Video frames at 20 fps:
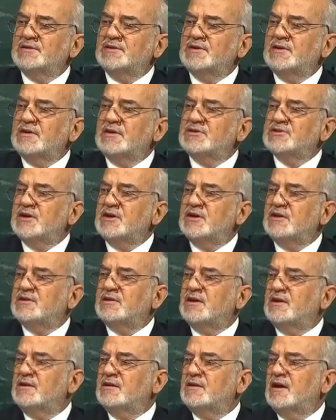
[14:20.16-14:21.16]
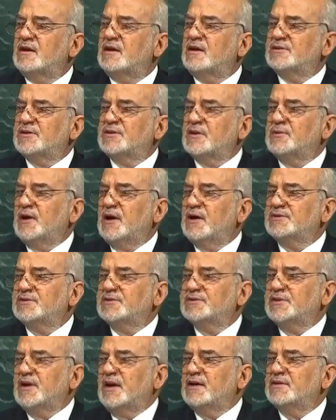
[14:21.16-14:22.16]
Thank you, sir.
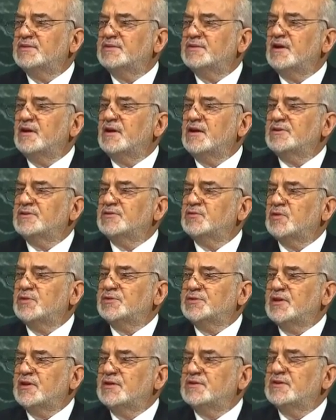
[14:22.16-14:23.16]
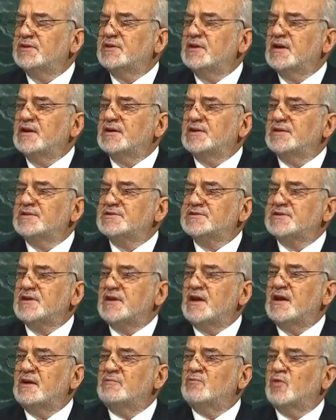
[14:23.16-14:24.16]
My
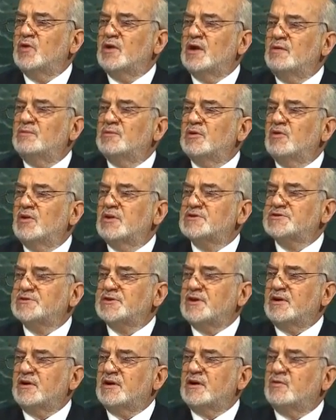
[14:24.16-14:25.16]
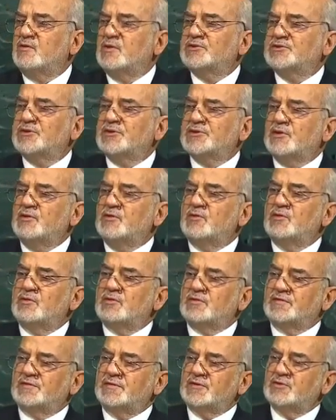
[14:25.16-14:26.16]
country's government is aware
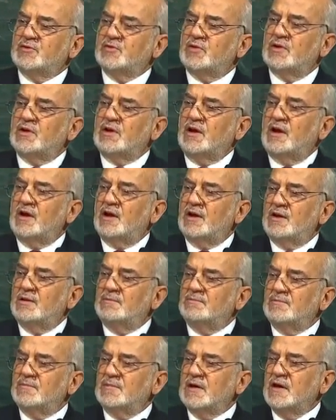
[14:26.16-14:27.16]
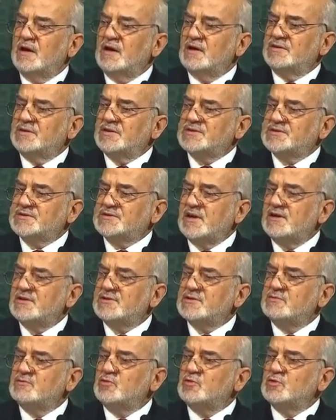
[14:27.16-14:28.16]
of
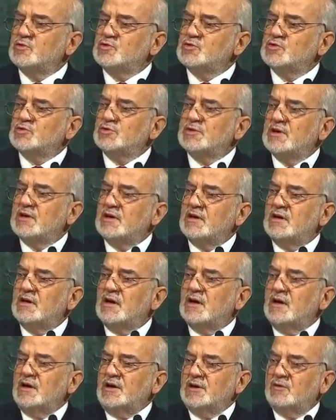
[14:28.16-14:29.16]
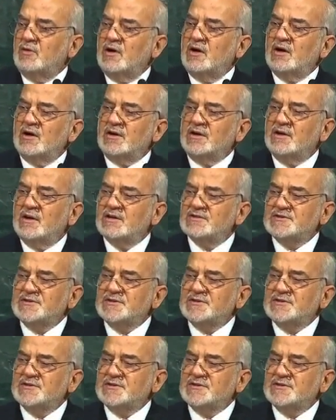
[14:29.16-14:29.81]
the threat to